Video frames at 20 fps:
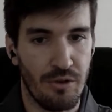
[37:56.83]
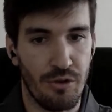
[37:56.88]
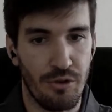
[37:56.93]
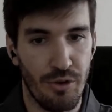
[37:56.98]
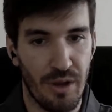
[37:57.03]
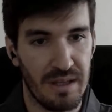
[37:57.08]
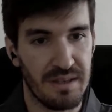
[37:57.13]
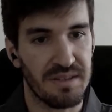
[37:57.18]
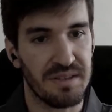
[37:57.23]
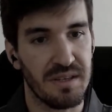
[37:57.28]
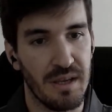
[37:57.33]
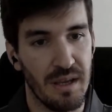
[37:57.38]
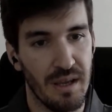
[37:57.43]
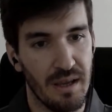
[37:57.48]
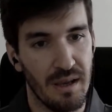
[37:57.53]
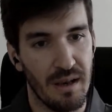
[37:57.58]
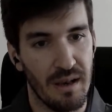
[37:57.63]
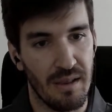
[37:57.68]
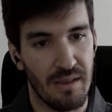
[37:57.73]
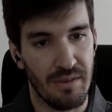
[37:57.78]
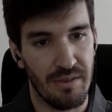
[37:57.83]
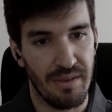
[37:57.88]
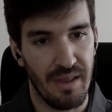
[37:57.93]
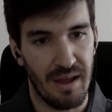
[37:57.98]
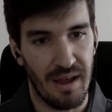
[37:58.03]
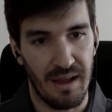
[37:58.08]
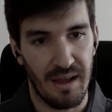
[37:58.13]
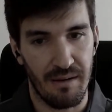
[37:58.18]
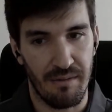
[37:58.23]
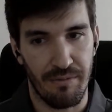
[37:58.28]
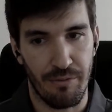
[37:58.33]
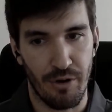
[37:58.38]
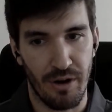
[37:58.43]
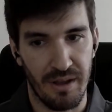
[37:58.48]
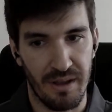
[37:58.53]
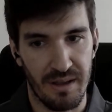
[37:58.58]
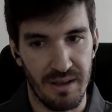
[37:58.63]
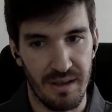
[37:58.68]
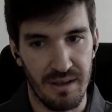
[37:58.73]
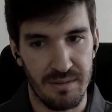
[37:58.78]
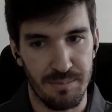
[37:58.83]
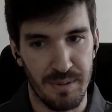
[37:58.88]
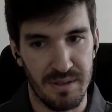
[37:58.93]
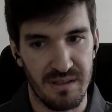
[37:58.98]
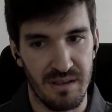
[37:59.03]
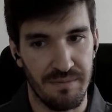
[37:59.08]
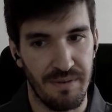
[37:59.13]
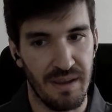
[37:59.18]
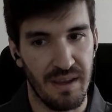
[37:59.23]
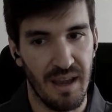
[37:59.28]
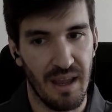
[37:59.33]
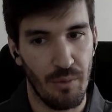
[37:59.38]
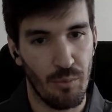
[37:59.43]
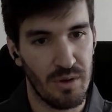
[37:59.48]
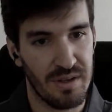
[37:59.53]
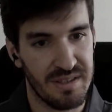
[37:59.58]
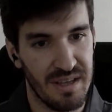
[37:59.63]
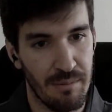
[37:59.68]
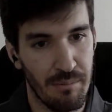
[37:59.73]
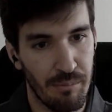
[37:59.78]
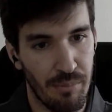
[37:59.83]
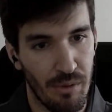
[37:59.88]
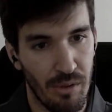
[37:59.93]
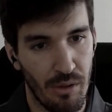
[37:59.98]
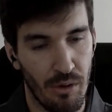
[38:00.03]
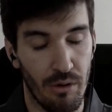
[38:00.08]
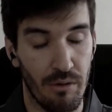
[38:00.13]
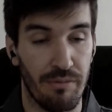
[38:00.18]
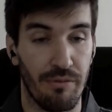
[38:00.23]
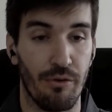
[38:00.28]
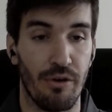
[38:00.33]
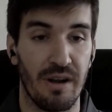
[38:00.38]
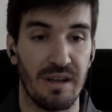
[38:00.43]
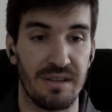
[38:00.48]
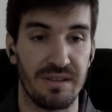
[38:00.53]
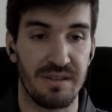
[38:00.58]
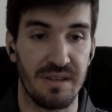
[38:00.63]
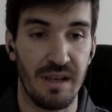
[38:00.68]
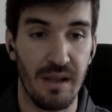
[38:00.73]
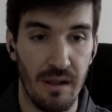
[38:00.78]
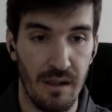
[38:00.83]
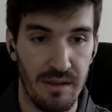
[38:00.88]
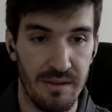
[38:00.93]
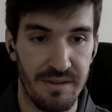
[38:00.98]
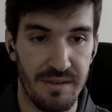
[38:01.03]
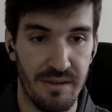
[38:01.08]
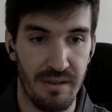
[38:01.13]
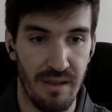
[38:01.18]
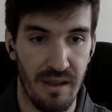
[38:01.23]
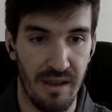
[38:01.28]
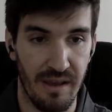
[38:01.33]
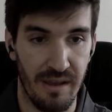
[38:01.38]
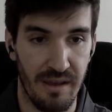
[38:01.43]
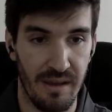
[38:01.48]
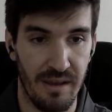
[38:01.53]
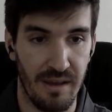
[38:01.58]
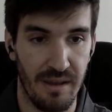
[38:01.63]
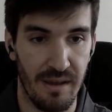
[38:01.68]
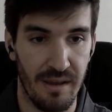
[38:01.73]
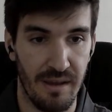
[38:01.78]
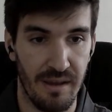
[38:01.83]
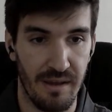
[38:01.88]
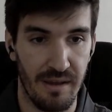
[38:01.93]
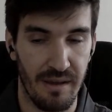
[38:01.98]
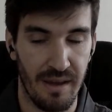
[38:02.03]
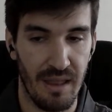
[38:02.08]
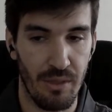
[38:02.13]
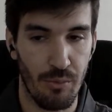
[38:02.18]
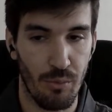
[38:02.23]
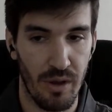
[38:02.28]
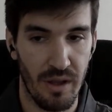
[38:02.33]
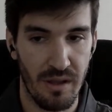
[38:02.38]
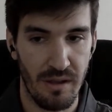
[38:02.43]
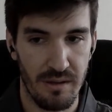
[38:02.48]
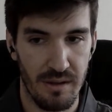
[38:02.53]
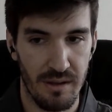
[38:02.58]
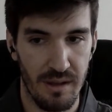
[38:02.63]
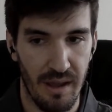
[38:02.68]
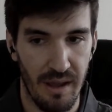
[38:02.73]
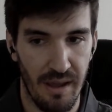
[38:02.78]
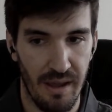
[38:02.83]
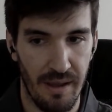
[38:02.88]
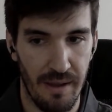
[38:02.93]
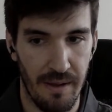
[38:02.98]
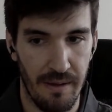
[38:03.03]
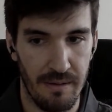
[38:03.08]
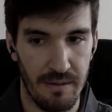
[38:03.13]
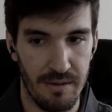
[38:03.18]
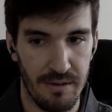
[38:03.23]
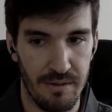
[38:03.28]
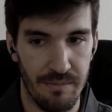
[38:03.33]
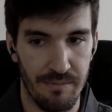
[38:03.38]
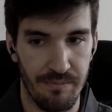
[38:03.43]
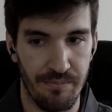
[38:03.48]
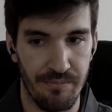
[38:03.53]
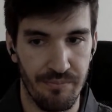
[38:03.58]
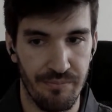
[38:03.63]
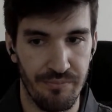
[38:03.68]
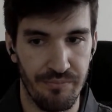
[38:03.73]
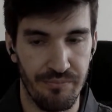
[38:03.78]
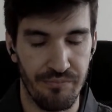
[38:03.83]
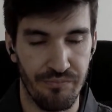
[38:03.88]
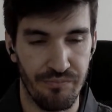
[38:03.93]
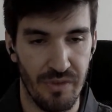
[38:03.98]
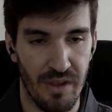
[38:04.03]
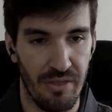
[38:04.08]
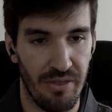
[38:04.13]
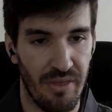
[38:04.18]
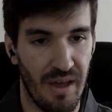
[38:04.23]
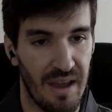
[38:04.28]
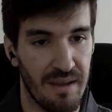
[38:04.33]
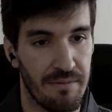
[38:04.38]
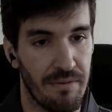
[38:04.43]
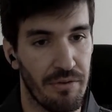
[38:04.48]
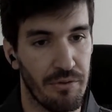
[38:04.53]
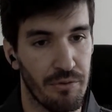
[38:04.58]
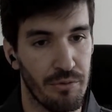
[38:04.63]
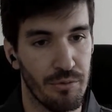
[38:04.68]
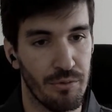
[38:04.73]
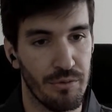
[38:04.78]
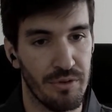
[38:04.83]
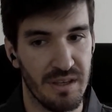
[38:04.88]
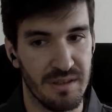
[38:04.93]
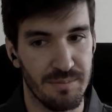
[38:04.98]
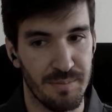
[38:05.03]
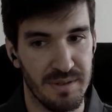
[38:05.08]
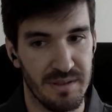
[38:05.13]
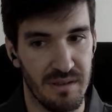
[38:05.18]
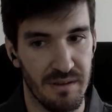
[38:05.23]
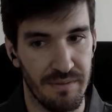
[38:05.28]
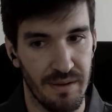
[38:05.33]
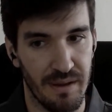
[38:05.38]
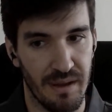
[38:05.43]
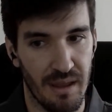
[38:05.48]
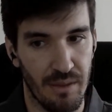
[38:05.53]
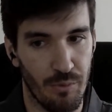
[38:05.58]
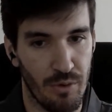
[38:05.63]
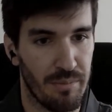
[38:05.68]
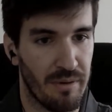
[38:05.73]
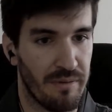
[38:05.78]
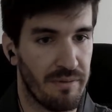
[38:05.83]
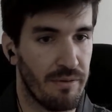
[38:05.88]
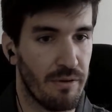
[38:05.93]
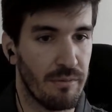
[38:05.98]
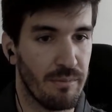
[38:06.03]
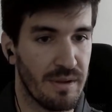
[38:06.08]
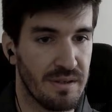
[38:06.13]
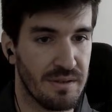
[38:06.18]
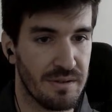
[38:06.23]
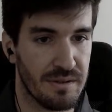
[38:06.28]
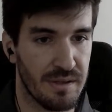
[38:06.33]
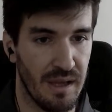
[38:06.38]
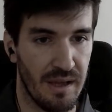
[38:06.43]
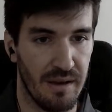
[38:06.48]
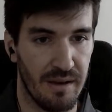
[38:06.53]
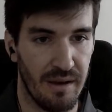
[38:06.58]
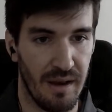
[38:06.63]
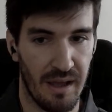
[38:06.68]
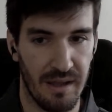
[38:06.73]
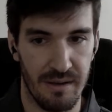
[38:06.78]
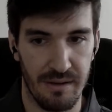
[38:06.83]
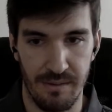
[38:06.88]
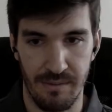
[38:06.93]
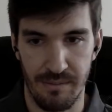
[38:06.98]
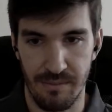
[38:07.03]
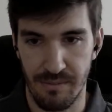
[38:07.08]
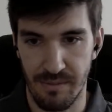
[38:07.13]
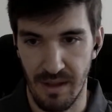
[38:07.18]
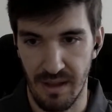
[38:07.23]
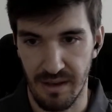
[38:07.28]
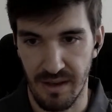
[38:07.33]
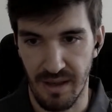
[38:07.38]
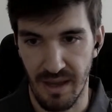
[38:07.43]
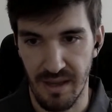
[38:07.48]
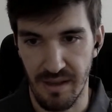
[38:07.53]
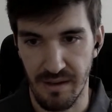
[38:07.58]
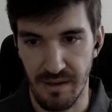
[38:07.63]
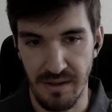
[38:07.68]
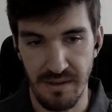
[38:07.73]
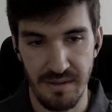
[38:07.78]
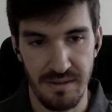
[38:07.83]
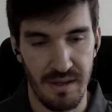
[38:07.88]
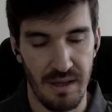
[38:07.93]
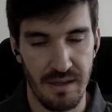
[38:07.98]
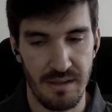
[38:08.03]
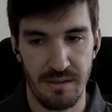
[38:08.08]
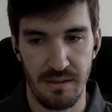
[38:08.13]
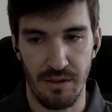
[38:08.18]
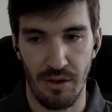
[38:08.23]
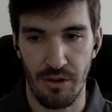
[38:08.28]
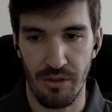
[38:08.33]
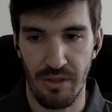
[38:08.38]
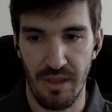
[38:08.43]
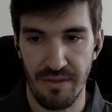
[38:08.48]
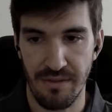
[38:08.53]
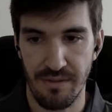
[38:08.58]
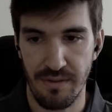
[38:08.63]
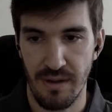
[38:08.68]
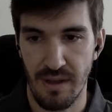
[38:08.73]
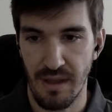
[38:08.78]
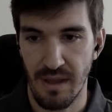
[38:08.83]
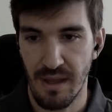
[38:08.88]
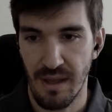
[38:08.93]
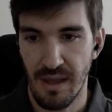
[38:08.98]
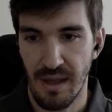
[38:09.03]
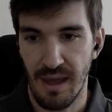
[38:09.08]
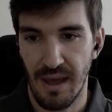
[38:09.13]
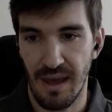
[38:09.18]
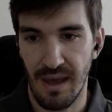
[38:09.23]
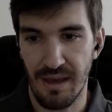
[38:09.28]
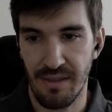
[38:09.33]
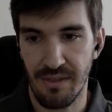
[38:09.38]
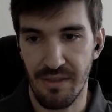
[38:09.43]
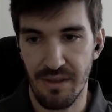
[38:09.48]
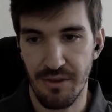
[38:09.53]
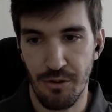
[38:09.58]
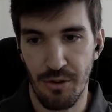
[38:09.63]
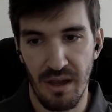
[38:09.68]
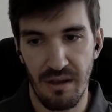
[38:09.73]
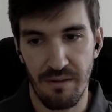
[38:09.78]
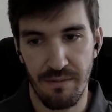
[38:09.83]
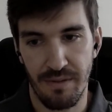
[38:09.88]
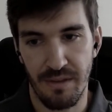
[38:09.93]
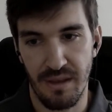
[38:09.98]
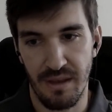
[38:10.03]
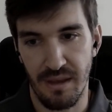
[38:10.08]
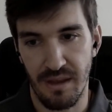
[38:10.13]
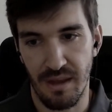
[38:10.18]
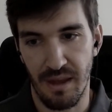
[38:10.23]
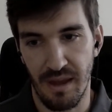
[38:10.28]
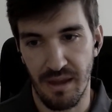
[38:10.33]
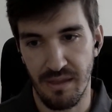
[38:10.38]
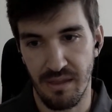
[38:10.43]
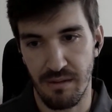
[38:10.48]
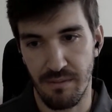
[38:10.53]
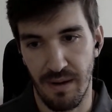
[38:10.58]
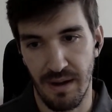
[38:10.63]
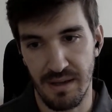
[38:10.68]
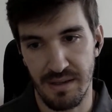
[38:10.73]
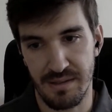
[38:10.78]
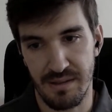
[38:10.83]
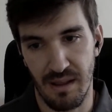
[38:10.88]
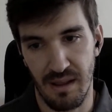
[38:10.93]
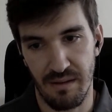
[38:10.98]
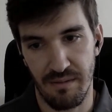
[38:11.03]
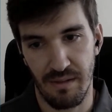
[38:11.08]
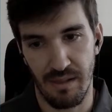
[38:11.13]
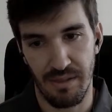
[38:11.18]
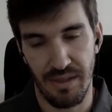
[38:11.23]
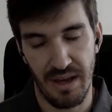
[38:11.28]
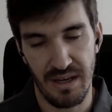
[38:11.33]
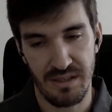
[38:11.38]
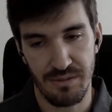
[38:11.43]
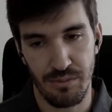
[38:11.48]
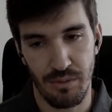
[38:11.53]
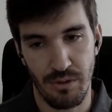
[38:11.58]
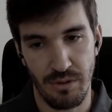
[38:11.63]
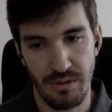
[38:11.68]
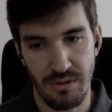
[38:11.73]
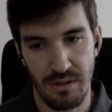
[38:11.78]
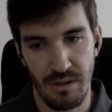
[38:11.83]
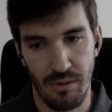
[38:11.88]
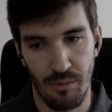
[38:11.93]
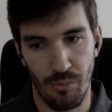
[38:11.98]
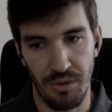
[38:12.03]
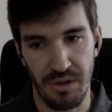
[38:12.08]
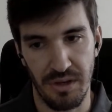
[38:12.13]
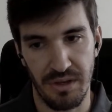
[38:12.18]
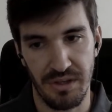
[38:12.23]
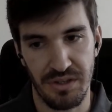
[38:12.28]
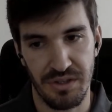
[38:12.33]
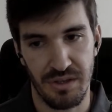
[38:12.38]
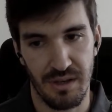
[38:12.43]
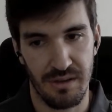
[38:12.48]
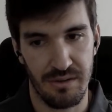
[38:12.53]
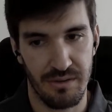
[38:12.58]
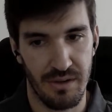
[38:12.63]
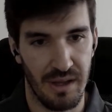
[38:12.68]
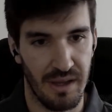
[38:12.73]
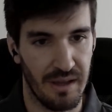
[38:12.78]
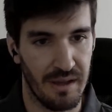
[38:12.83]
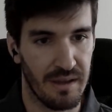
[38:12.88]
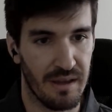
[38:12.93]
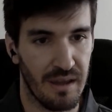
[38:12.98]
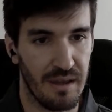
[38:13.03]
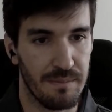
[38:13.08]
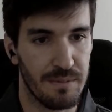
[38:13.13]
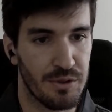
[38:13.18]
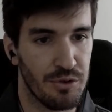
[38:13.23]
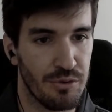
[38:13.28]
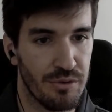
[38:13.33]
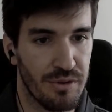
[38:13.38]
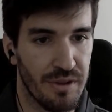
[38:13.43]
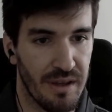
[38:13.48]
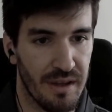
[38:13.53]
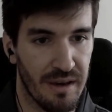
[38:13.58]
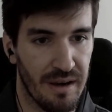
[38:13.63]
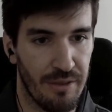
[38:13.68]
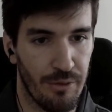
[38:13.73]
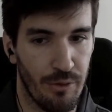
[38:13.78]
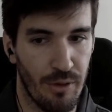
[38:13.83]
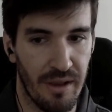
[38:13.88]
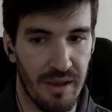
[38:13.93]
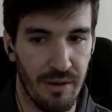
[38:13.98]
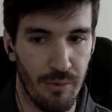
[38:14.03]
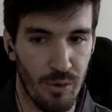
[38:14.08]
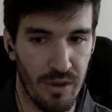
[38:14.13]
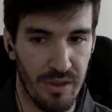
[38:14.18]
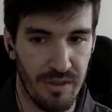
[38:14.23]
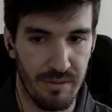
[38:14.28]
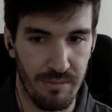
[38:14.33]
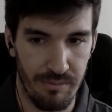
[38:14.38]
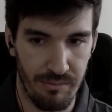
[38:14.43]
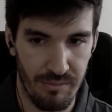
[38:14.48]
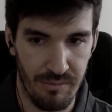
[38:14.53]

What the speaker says: you can see for a specific gateway sample or for a single gateway and dive through the specific gateway performance and gain insights on that. And then you have the end device level dashboard, which gives you with